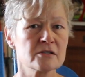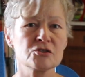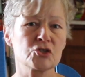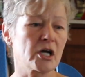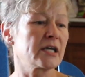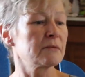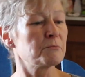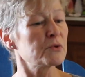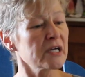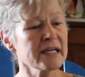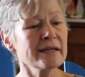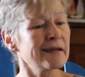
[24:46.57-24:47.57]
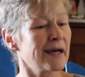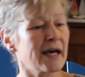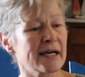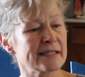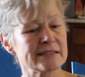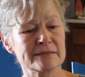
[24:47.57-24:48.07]
try to bring
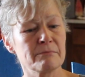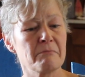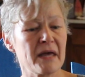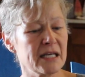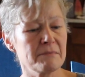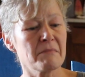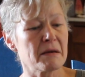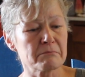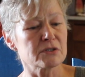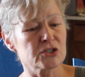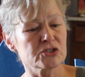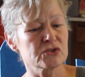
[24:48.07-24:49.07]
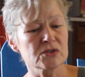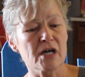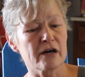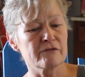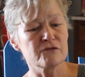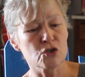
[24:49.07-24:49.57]
as many members
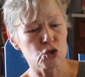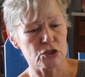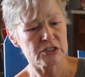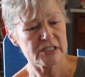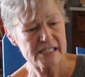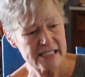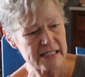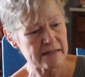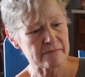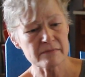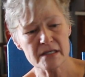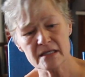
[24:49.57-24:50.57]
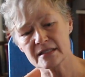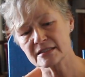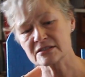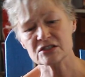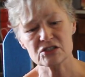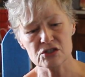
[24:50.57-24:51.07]
of your team
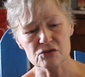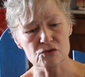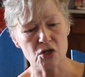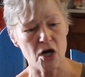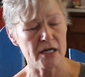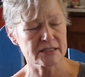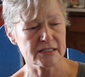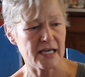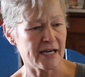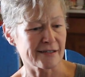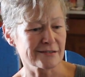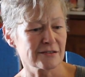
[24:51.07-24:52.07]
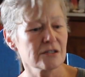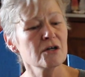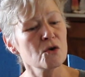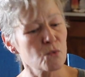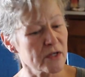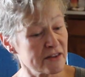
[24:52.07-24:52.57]
into contact
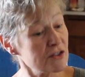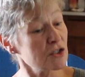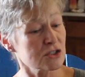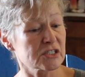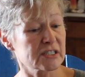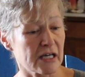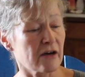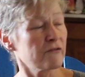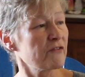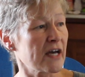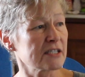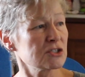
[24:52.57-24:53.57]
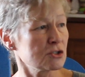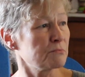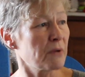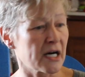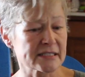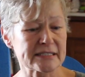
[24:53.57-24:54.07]
with yourself as you
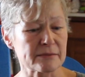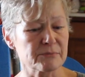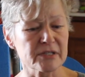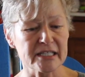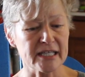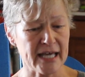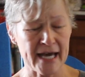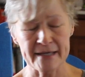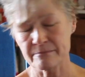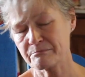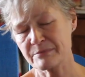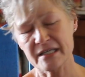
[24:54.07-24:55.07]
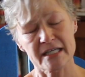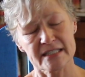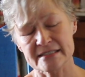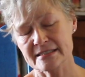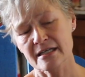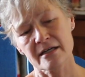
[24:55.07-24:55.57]
possibly can,
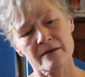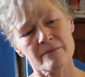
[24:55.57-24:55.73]
because